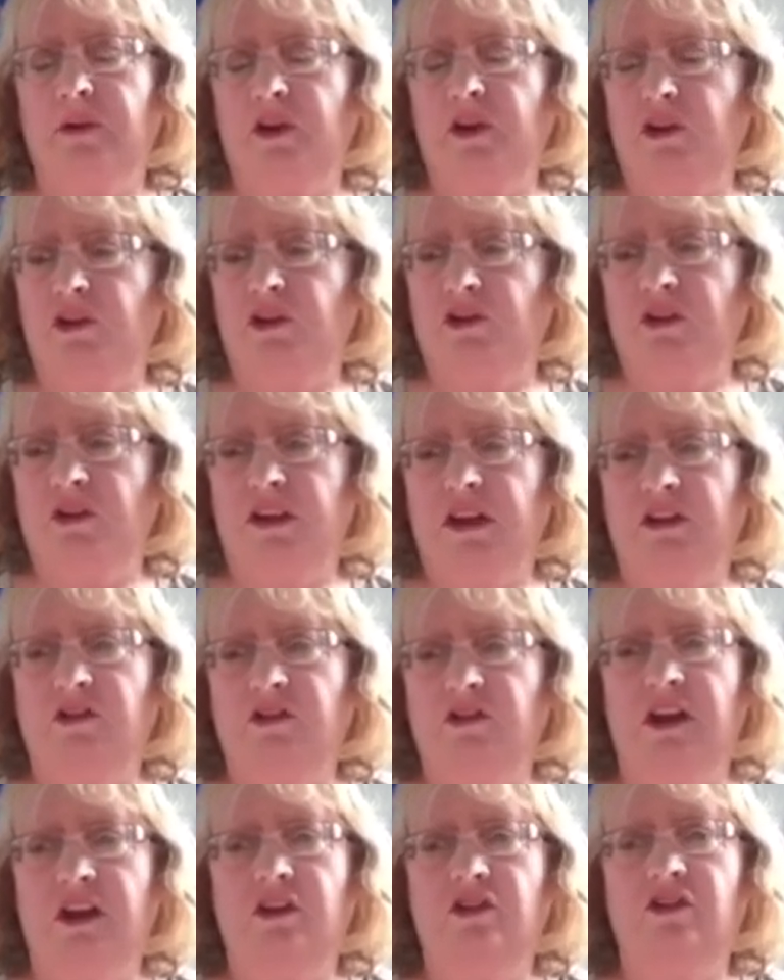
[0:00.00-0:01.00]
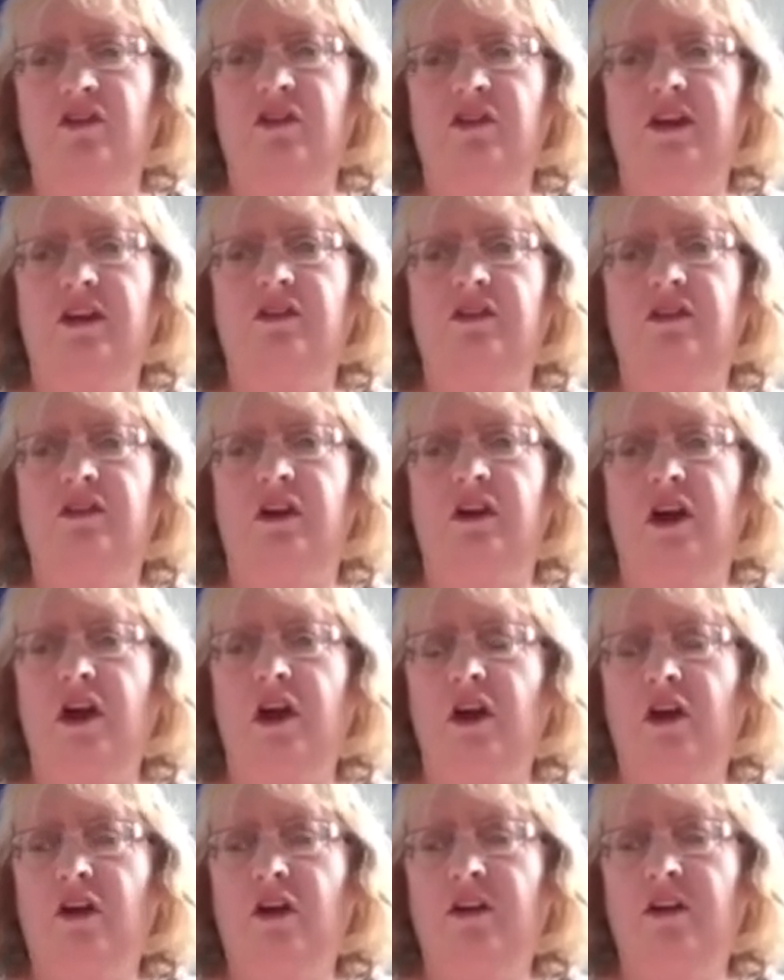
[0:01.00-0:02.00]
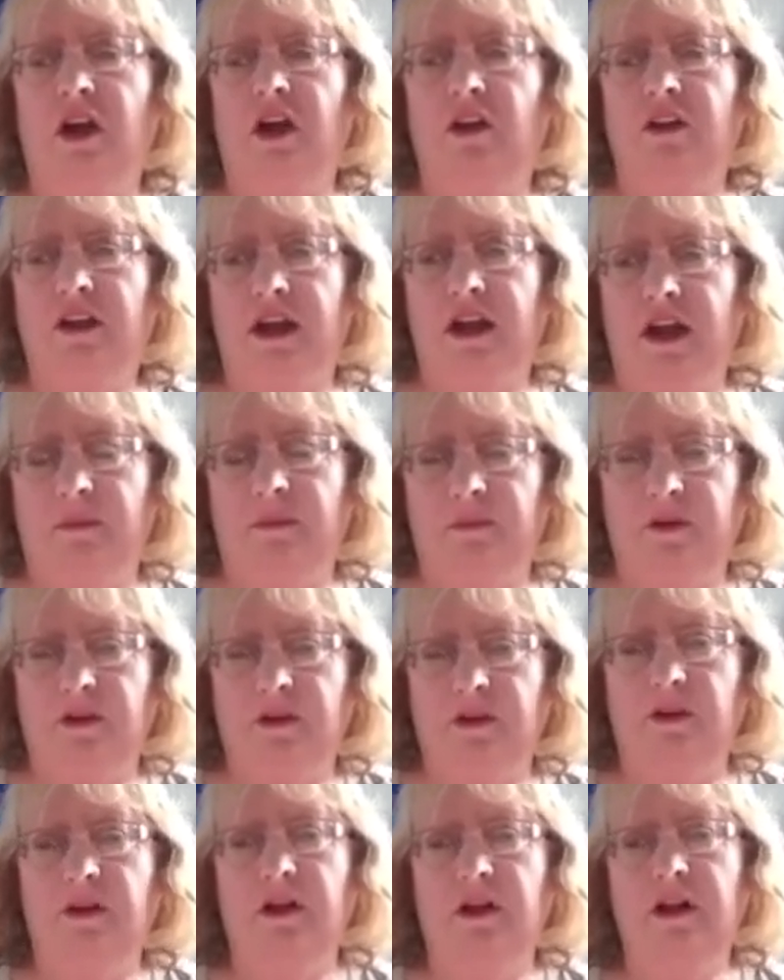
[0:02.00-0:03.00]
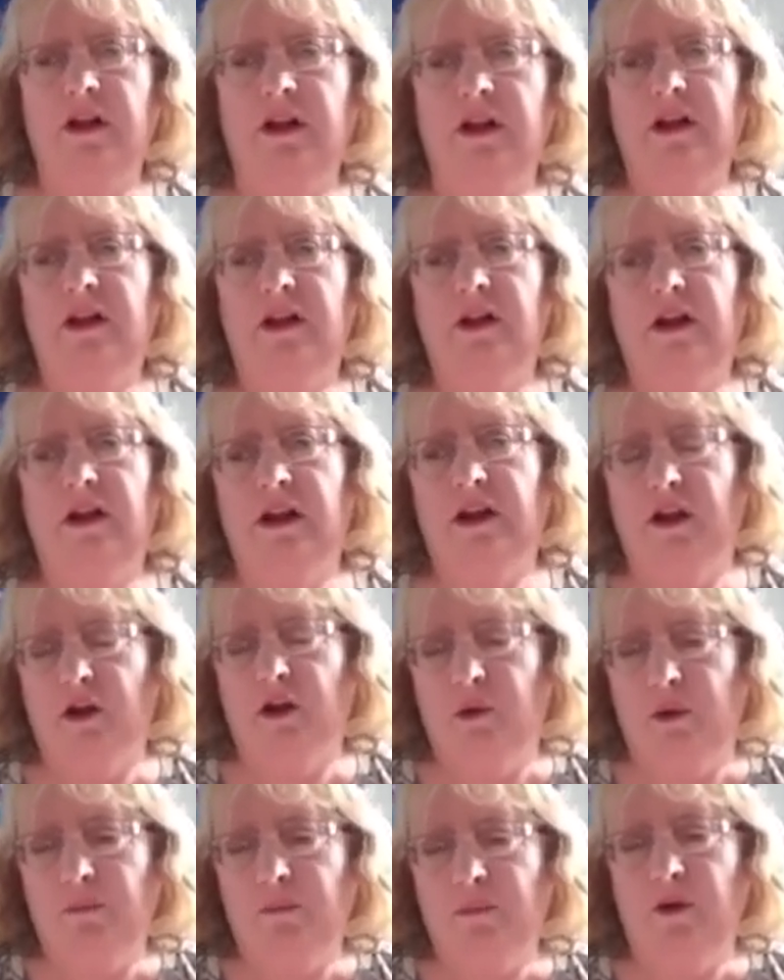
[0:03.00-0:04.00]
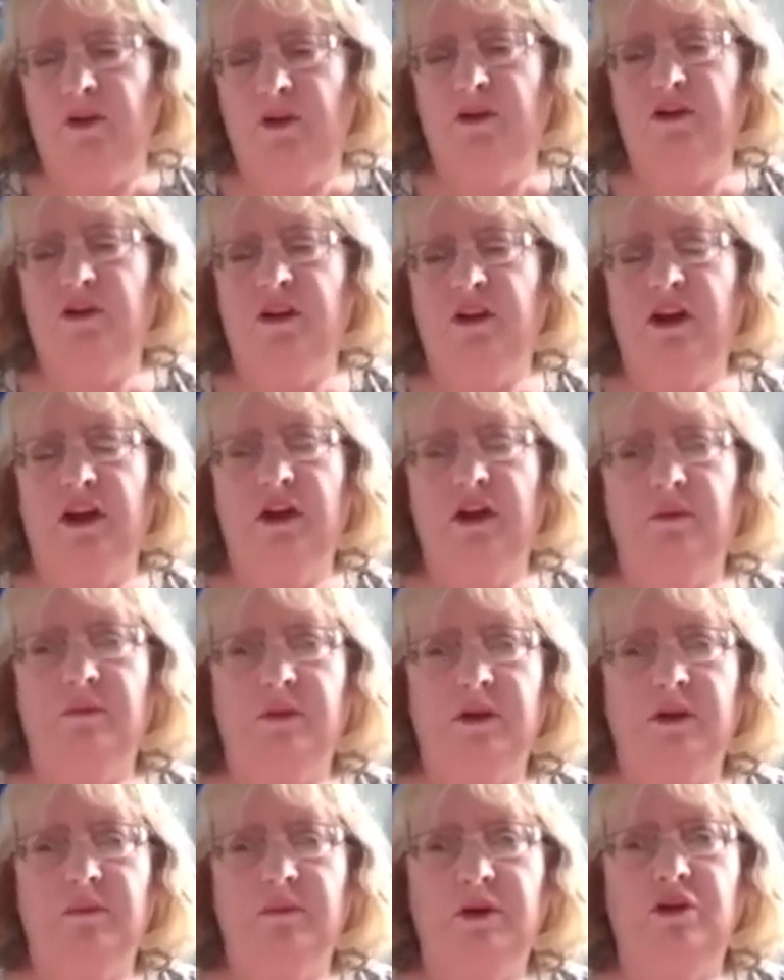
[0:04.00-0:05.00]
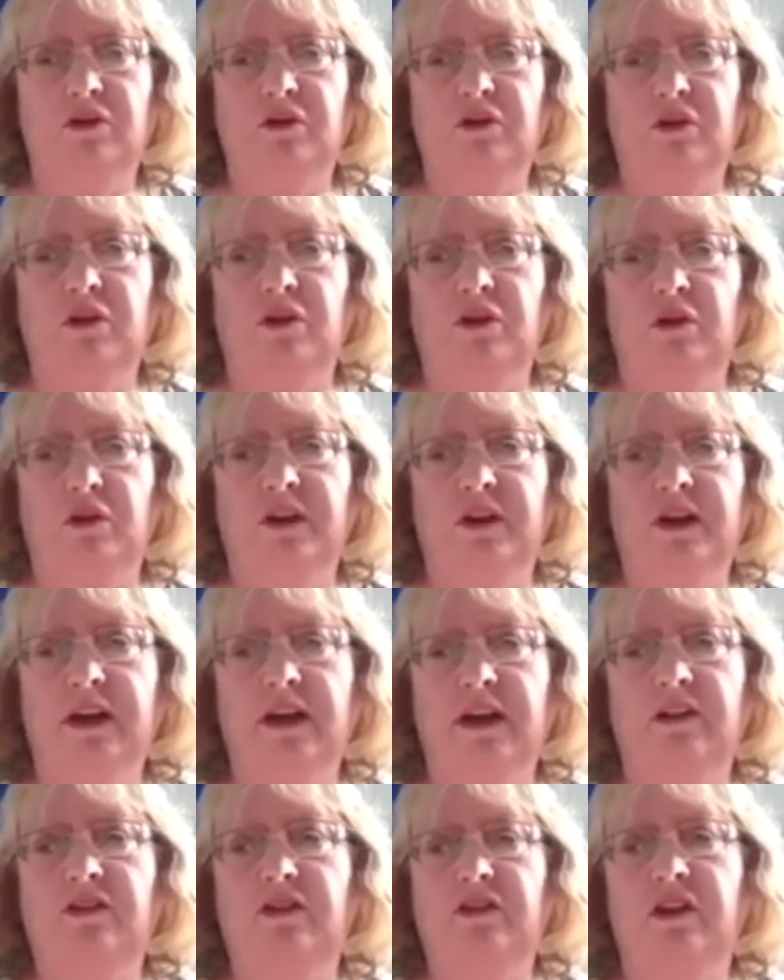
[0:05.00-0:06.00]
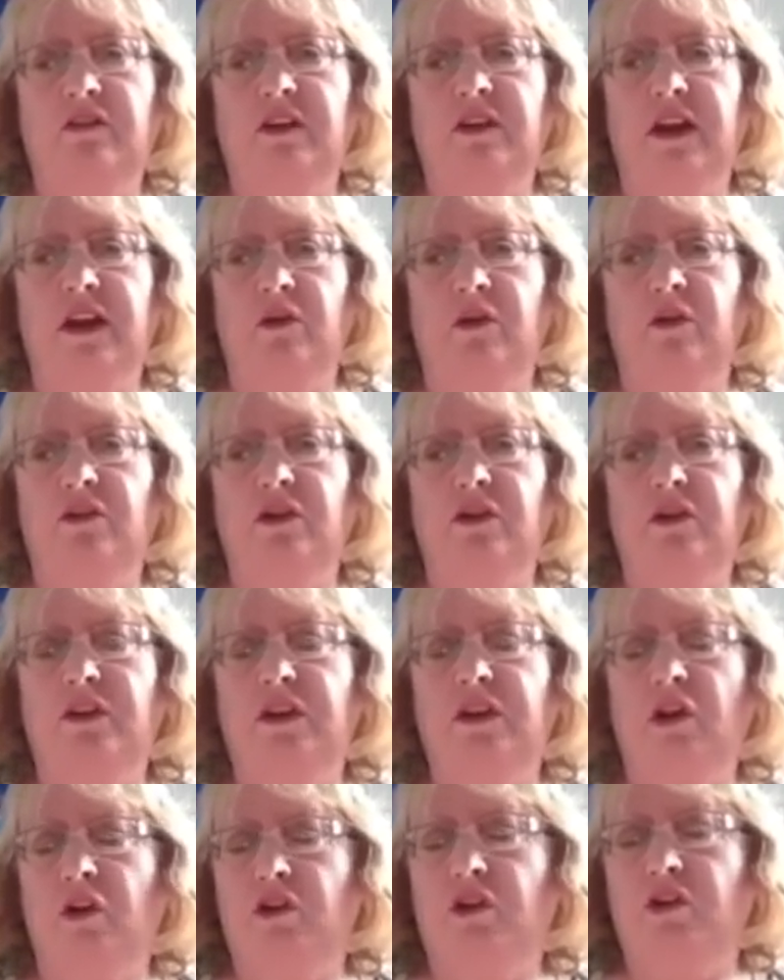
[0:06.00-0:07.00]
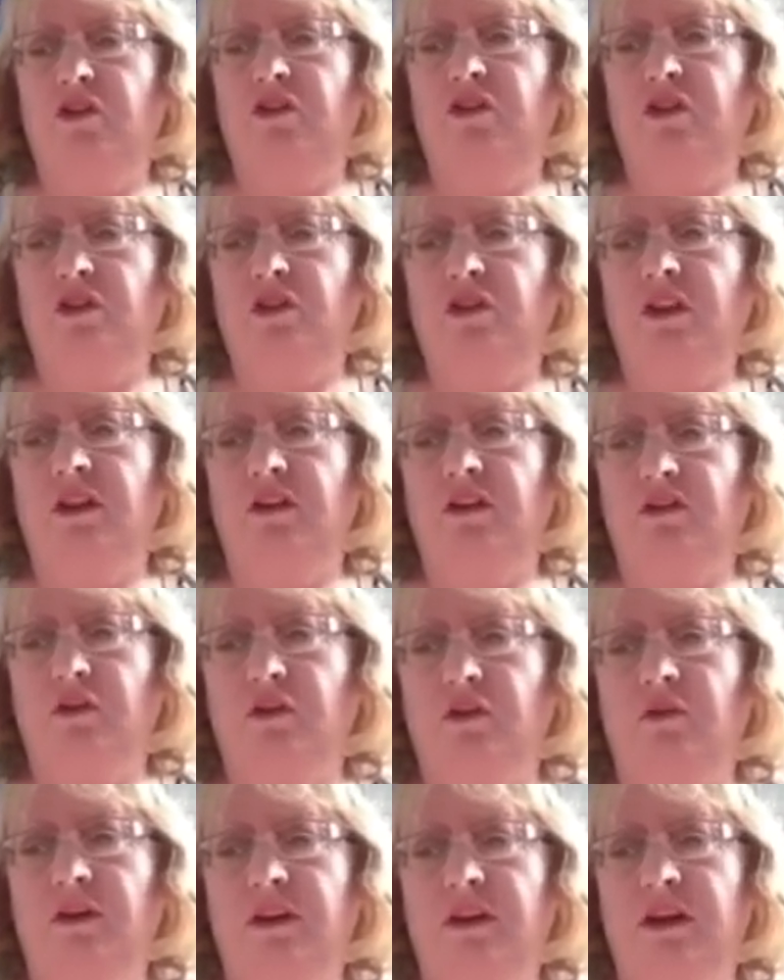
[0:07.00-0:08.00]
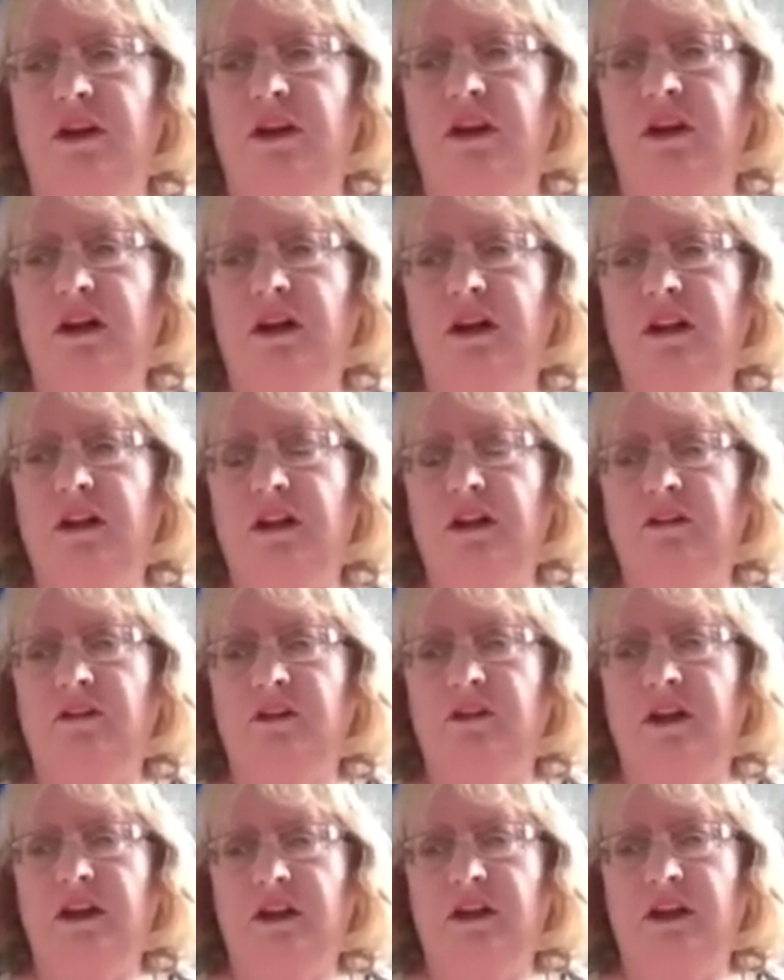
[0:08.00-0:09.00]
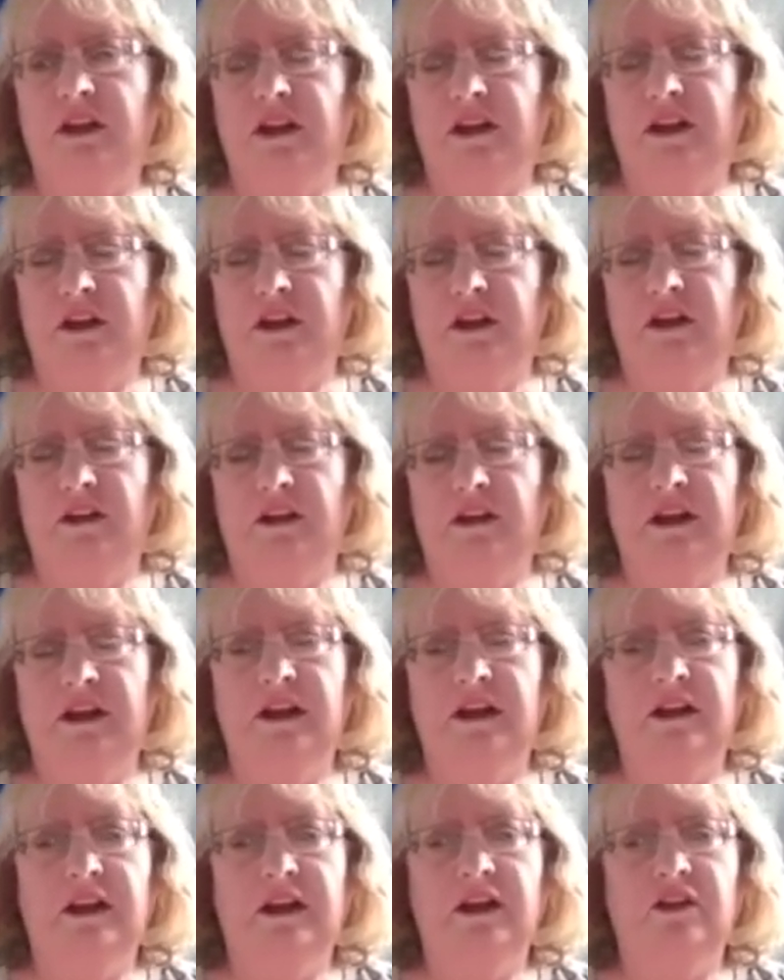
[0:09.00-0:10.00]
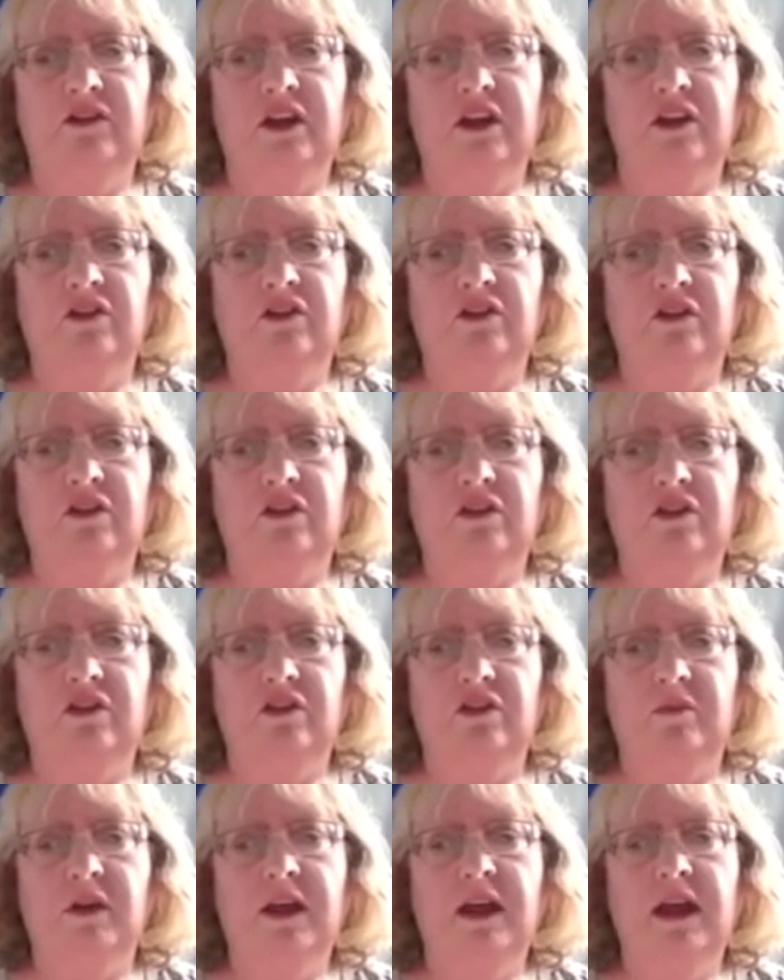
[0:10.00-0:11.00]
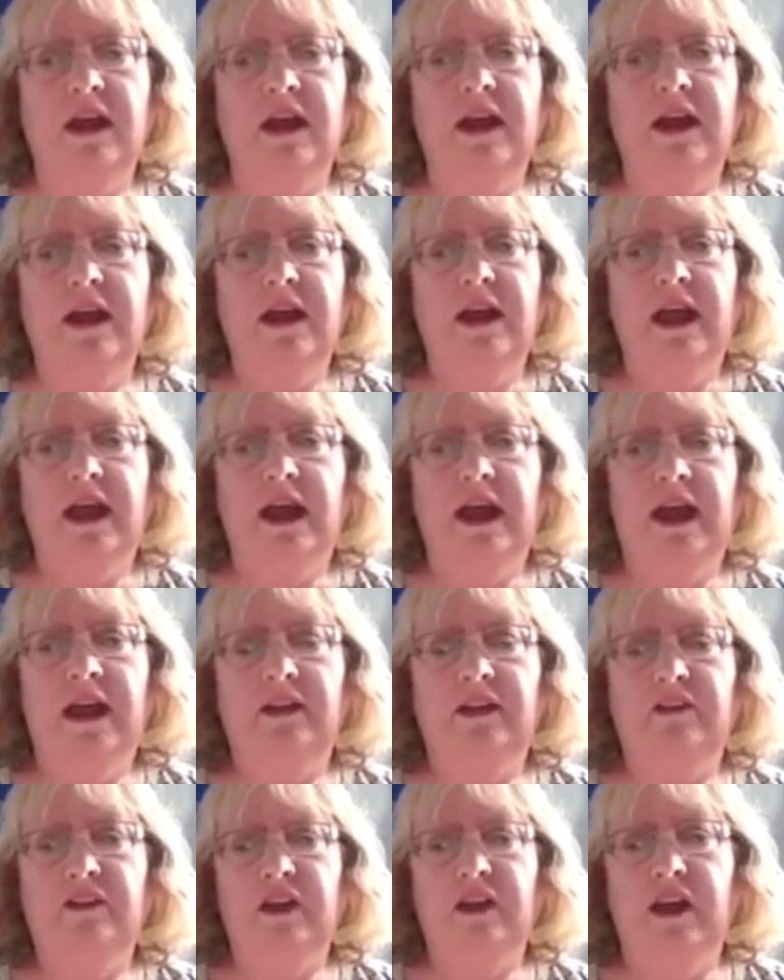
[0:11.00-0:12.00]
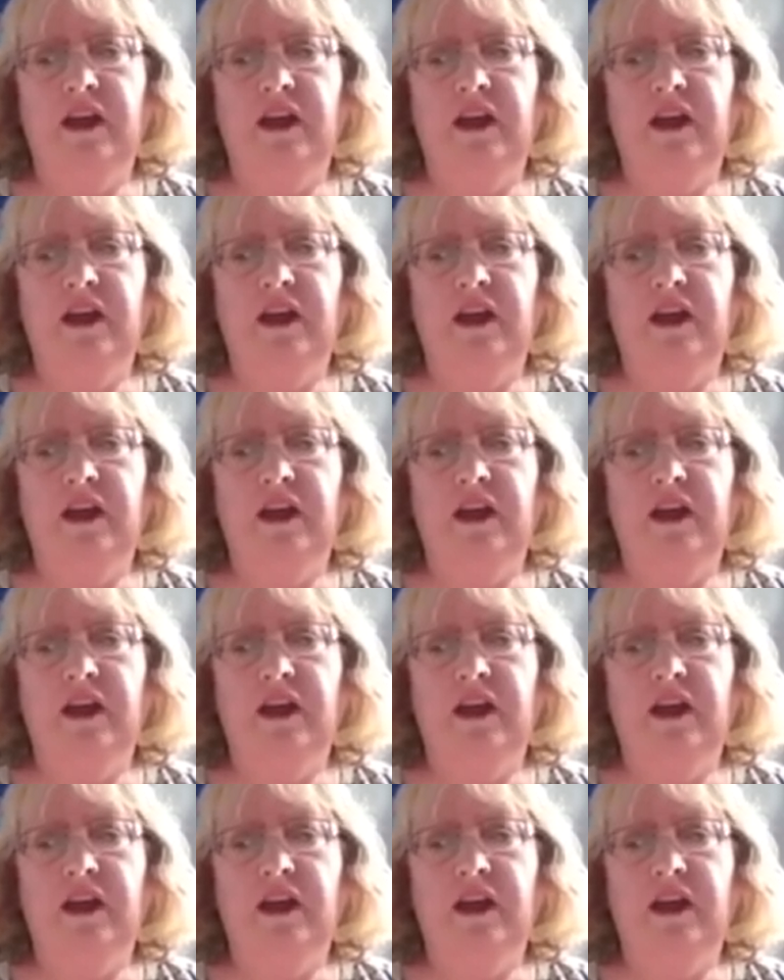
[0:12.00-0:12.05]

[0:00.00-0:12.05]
used in the education sector, on the capital, equipment, computers, all that kind of stuff, and also the knowledge stock that is in the education system. And